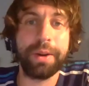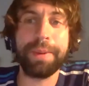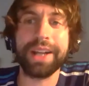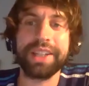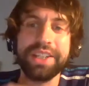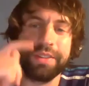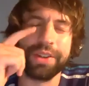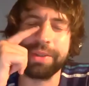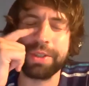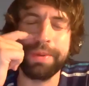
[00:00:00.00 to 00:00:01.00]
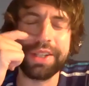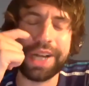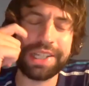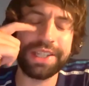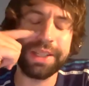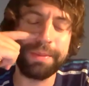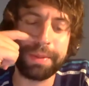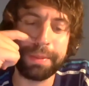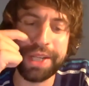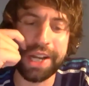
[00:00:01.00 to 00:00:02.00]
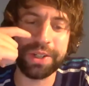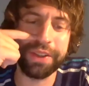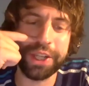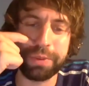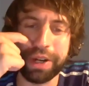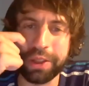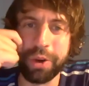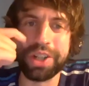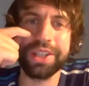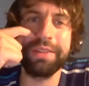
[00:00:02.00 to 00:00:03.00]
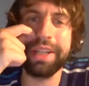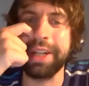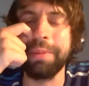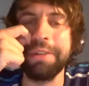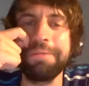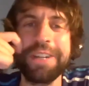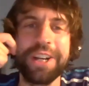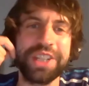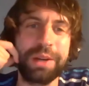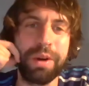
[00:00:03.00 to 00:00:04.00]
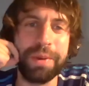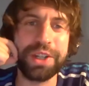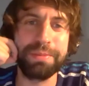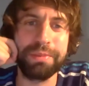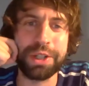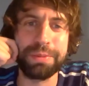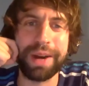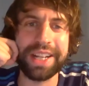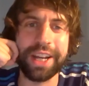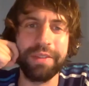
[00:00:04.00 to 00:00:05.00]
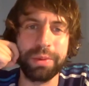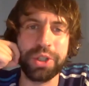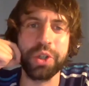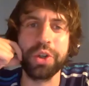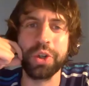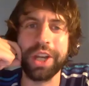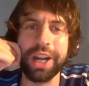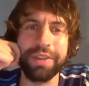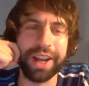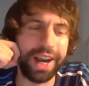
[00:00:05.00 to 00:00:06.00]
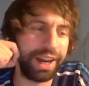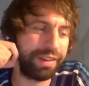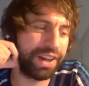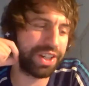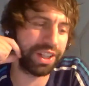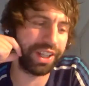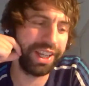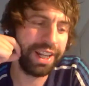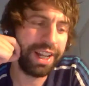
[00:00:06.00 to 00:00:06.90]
Paddy's given us some insight into the potential of this one. It looks, it feels like one which might should get over the line eventually.